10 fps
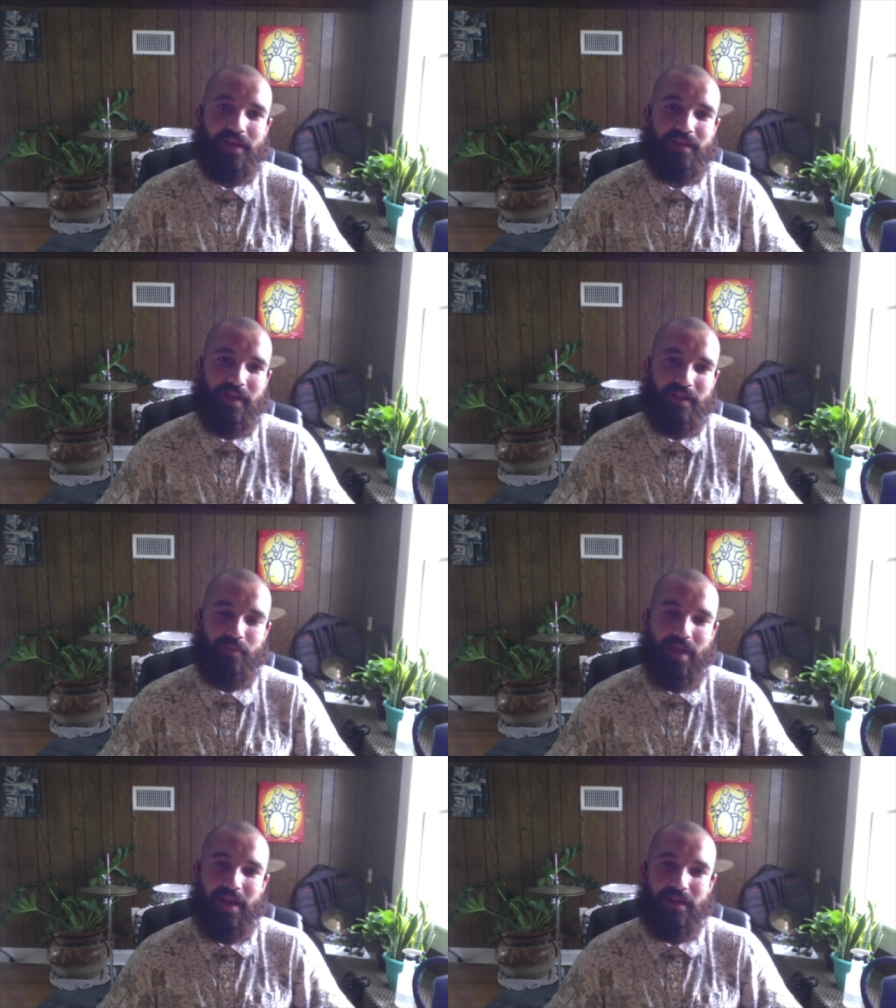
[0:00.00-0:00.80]
and his
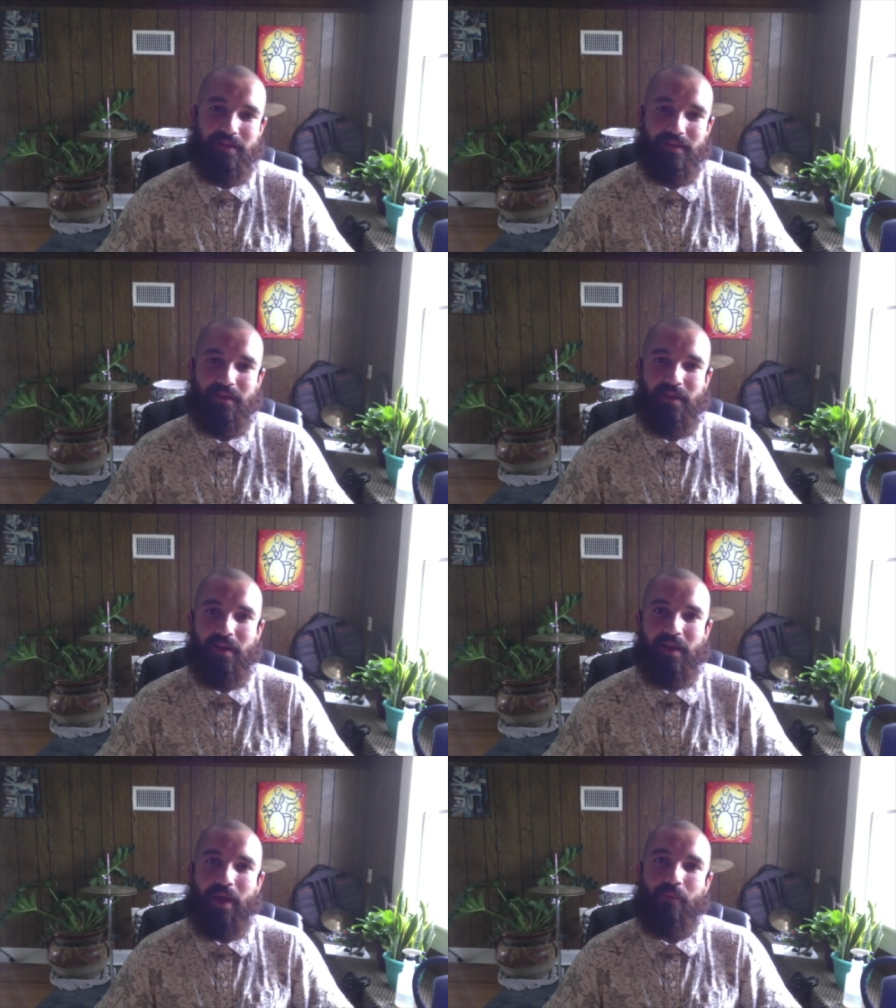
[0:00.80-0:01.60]
bass,
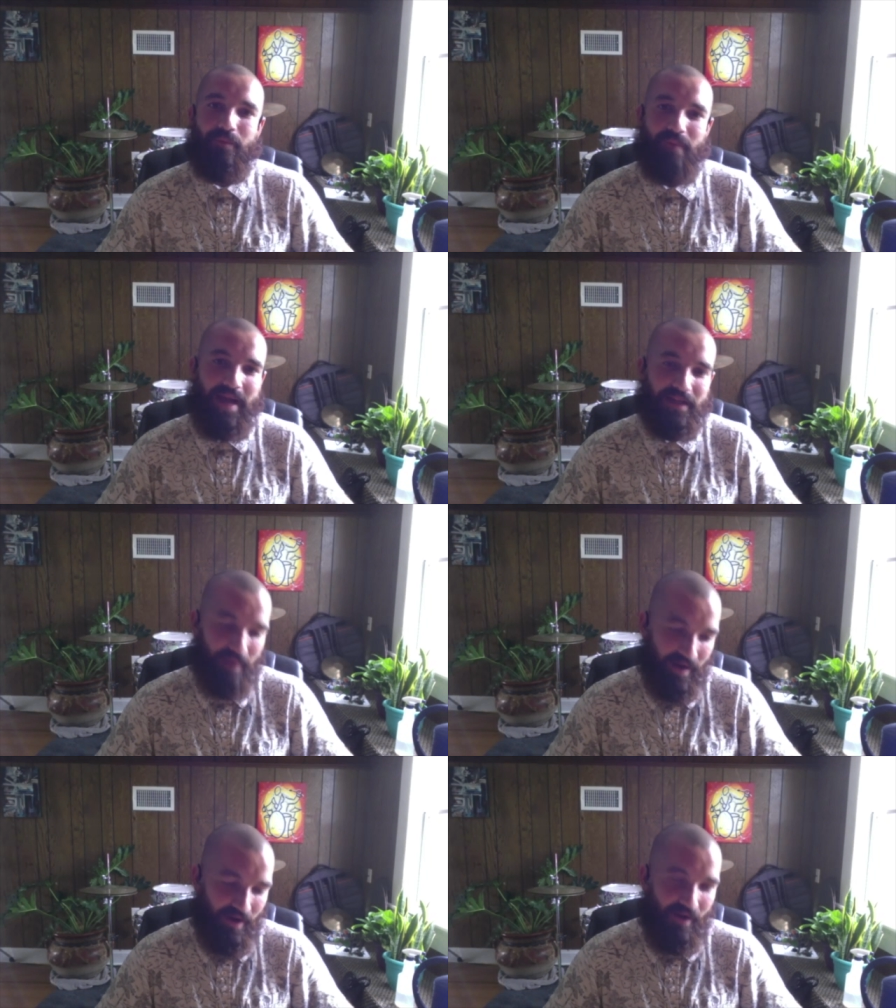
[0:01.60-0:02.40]
and we packed my
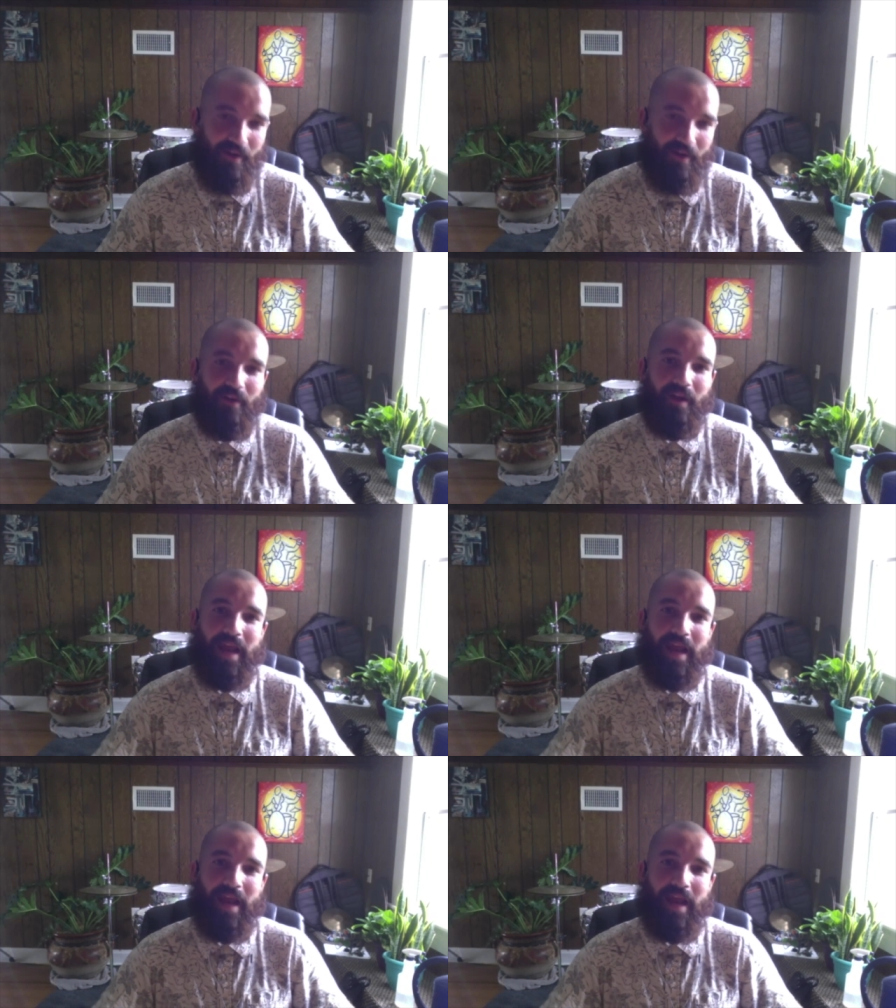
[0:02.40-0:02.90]
car and